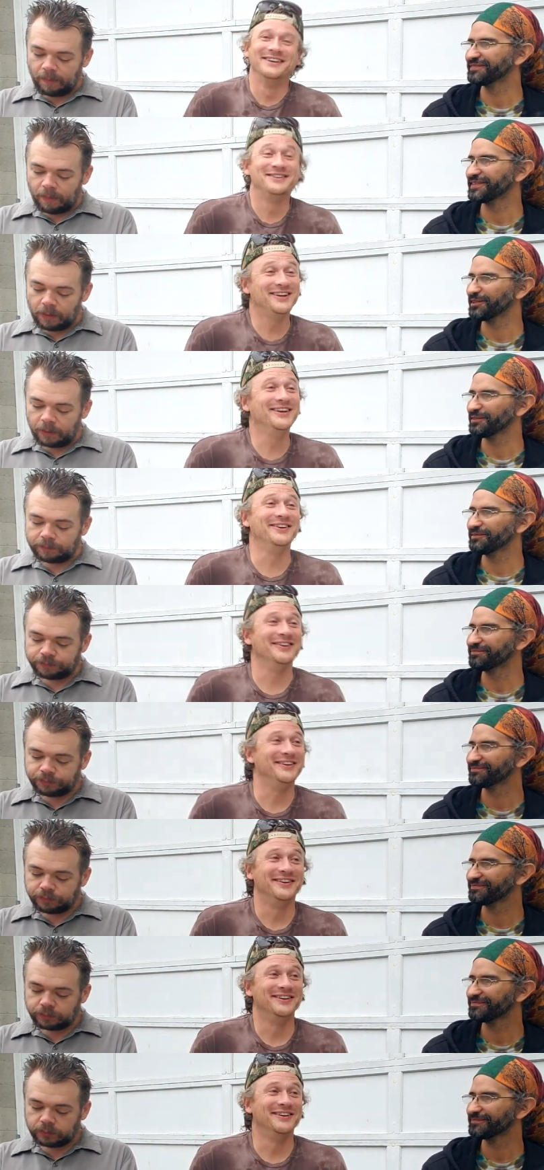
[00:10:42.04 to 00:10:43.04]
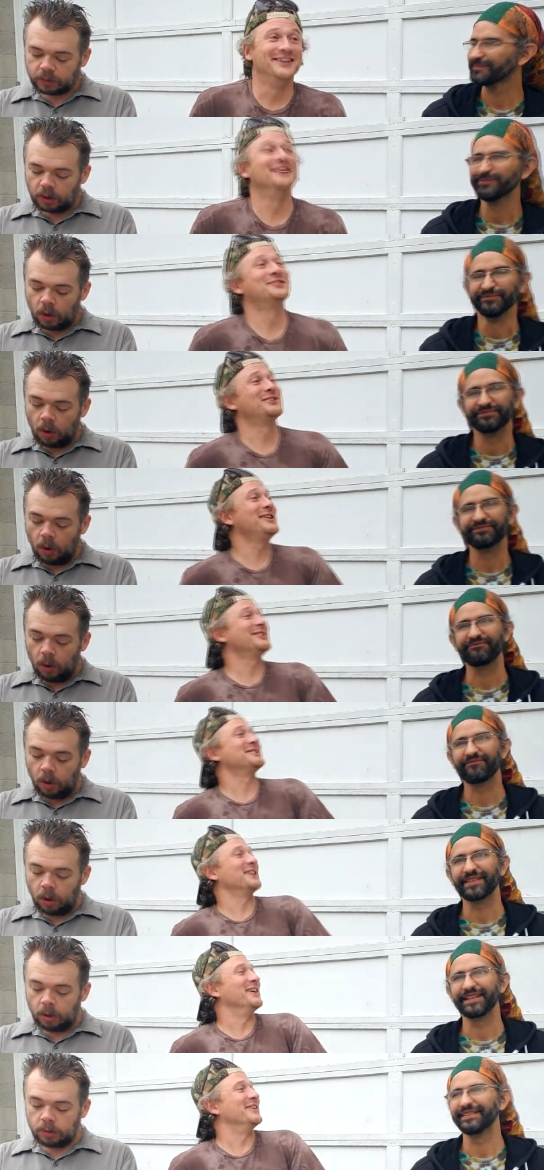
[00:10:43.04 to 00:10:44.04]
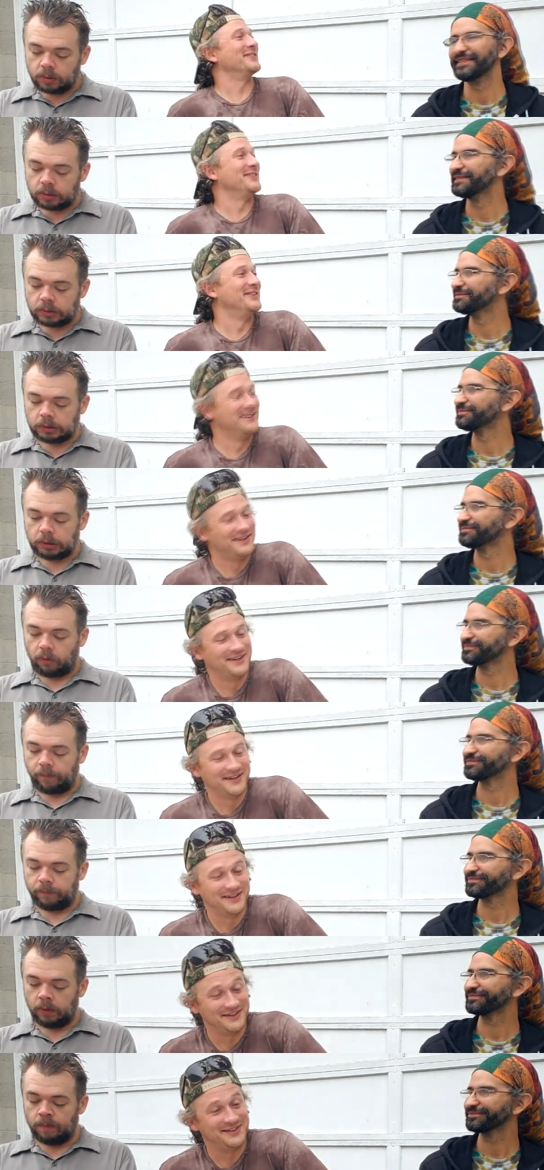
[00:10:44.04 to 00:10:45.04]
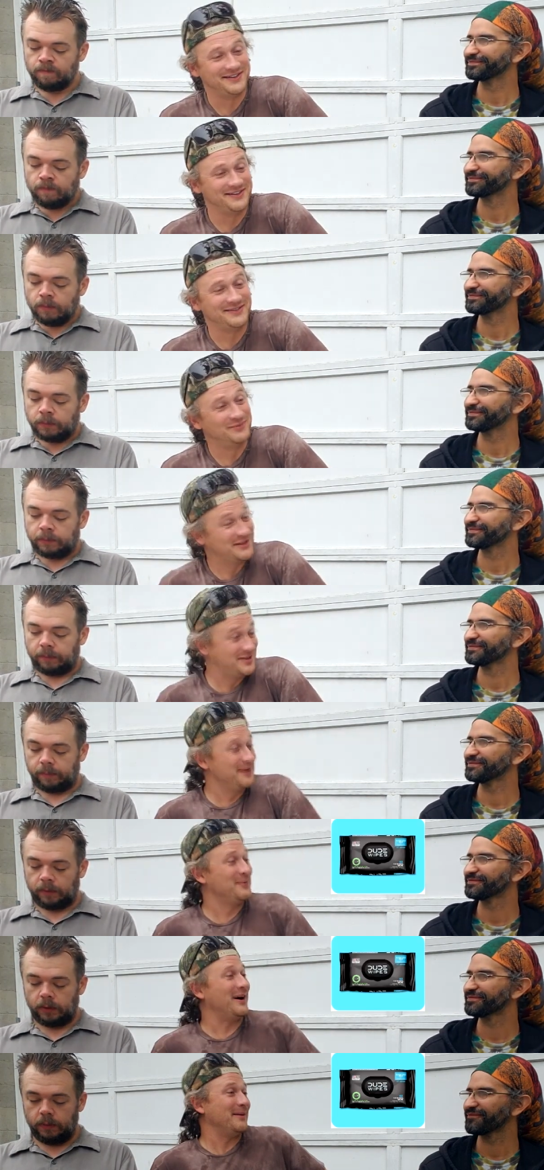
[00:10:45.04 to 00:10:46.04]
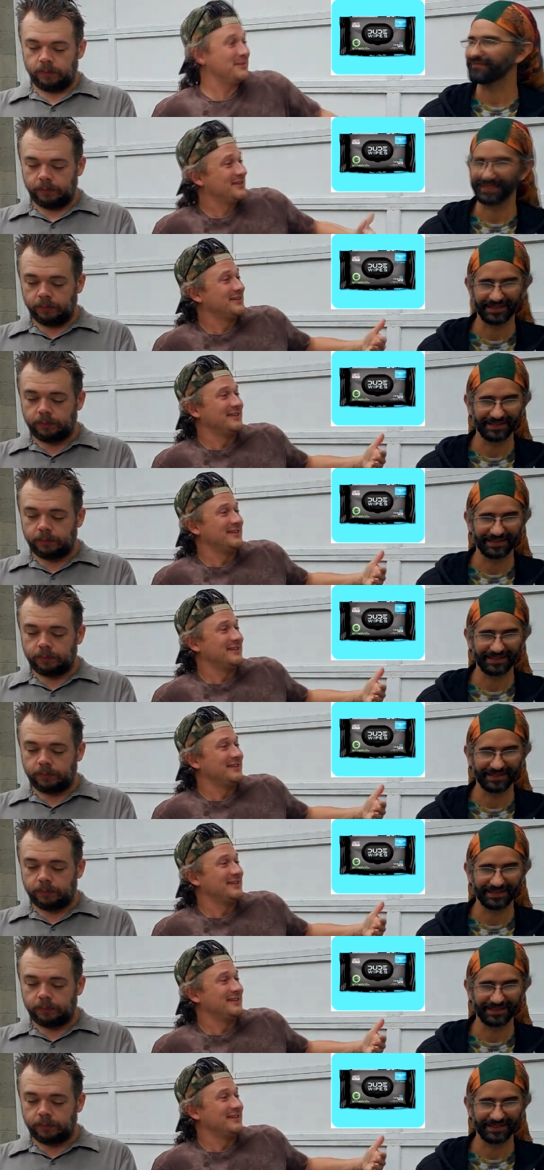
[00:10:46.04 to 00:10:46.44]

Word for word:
Speaker 1: Dude. Treat yourself. With Dude Wipes.